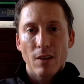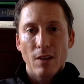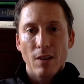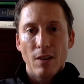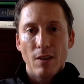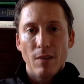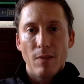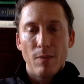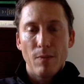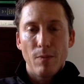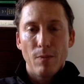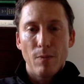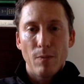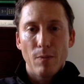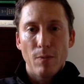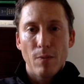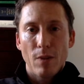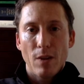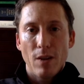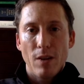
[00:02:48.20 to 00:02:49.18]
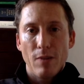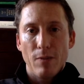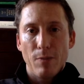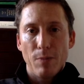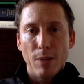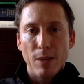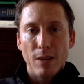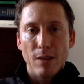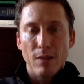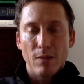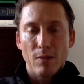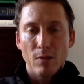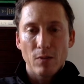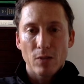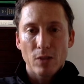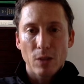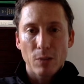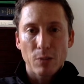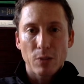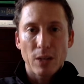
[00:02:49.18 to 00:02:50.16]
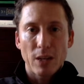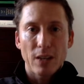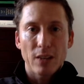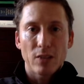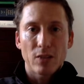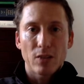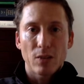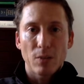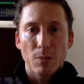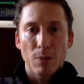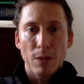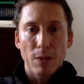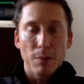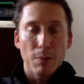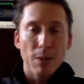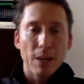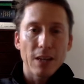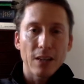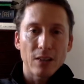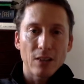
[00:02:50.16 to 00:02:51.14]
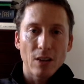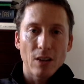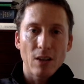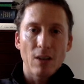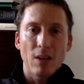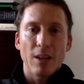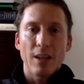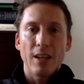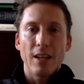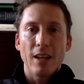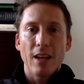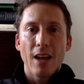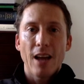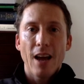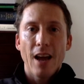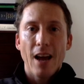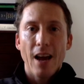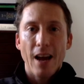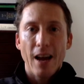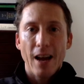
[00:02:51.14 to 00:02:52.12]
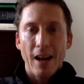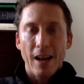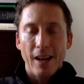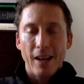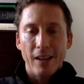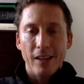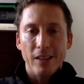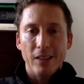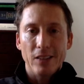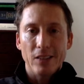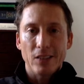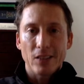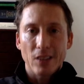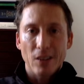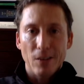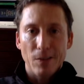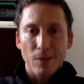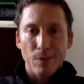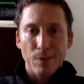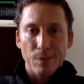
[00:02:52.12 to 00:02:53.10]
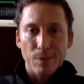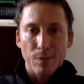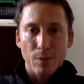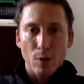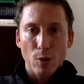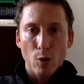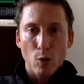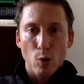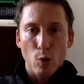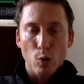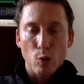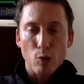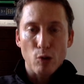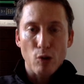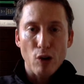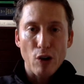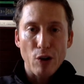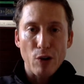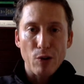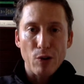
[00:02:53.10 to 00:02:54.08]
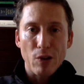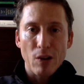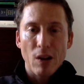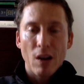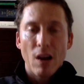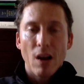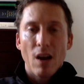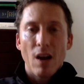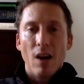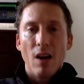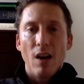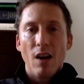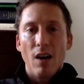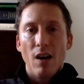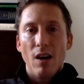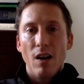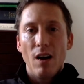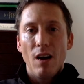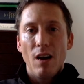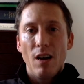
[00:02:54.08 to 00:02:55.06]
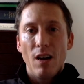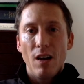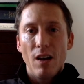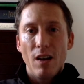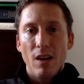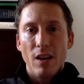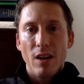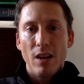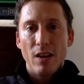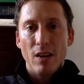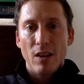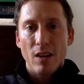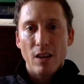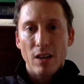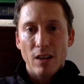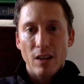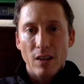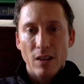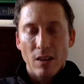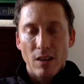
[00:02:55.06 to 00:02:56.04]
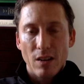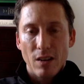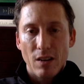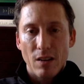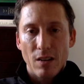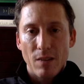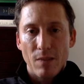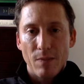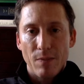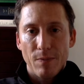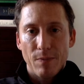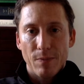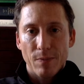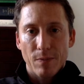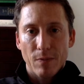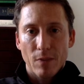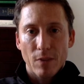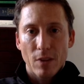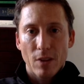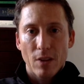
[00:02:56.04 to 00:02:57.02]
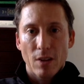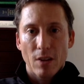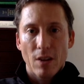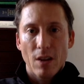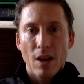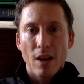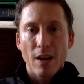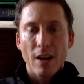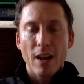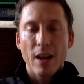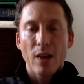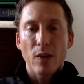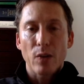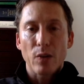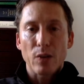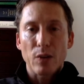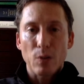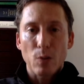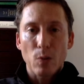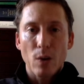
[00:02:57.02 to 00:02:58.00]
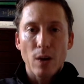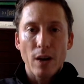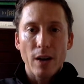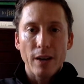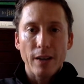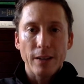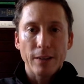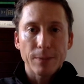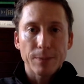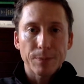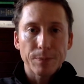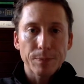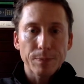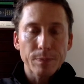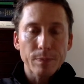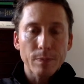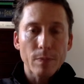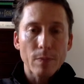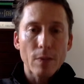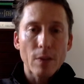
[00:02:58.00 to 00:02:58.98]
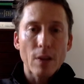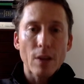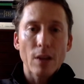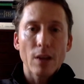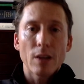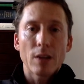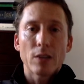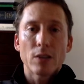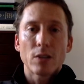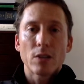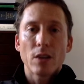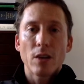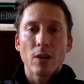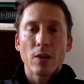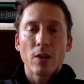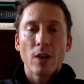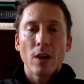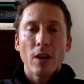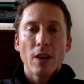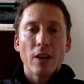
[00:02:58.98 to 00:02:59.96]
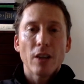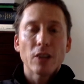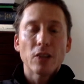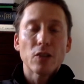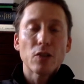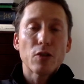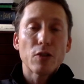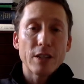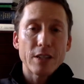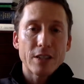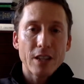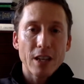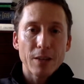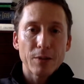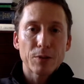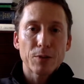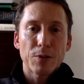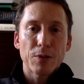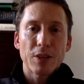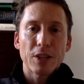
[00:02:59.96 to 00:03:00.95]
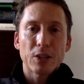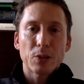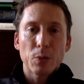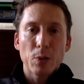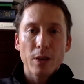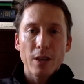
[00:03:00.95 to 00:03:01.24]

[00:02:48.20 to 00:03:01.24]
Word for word: um, have been subject to being picked early and um, or grown uh, in a um, unhealthy way. So those are three tips for this